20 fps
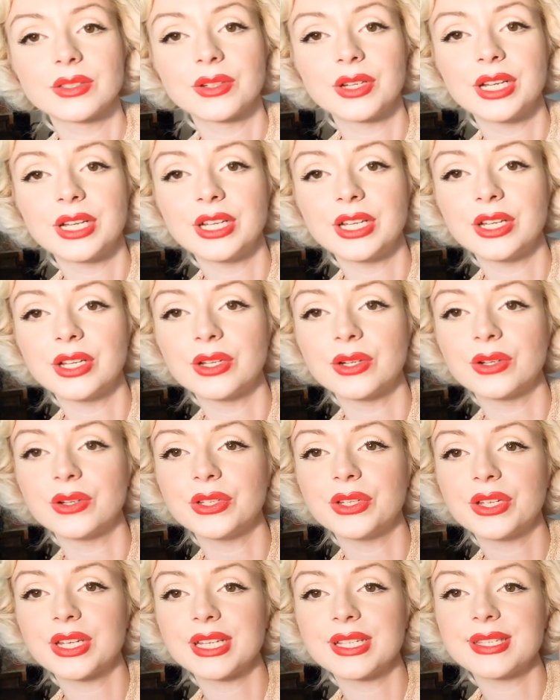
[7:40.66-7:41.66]
So here you go,
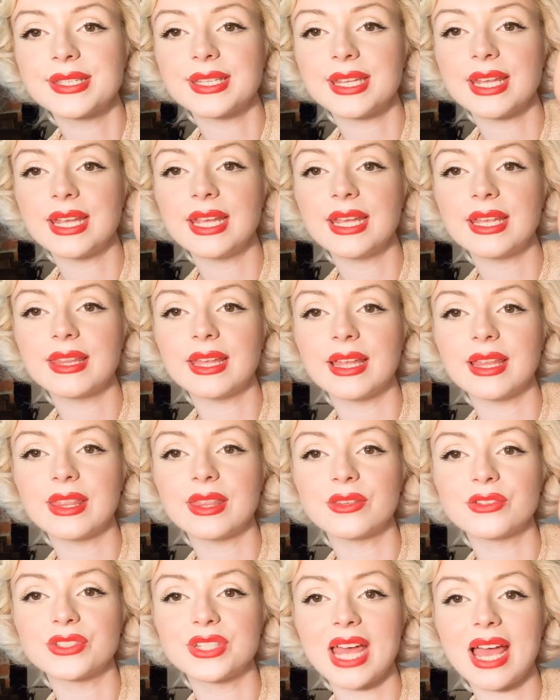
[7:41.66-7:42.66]
you can see
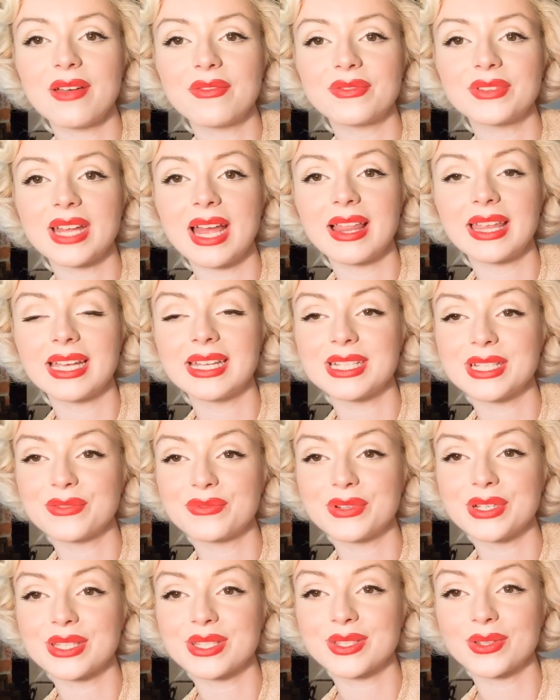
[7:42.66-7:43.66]
that there's definitely a
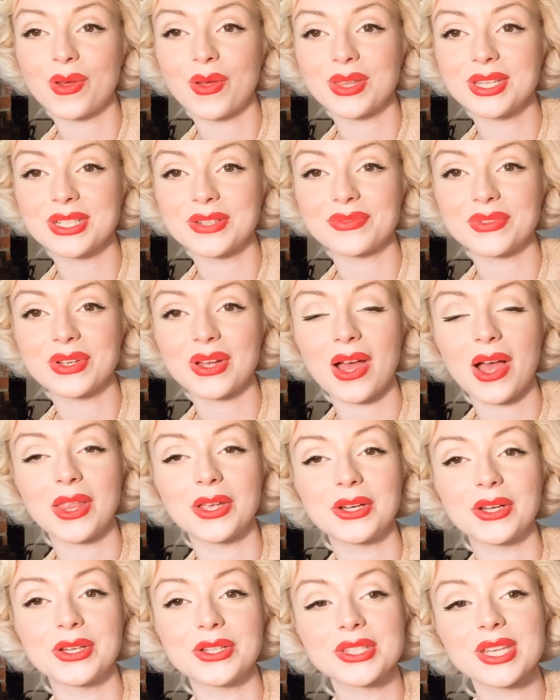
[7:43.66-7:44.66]
difference in all the different
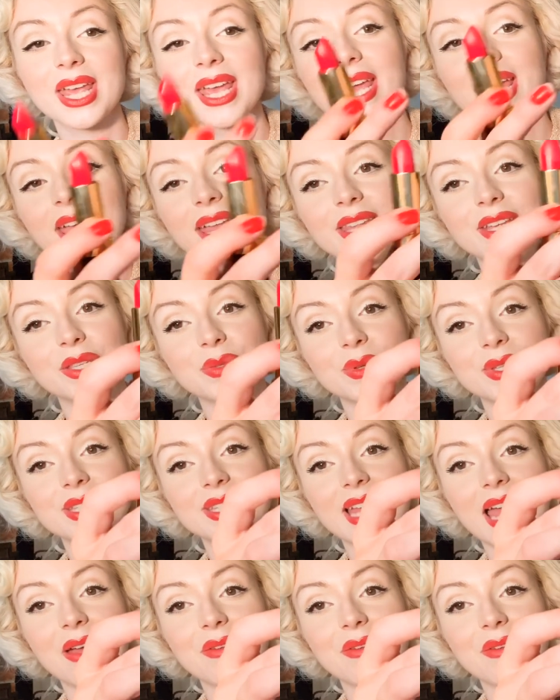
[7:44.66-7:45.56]
colors. This one's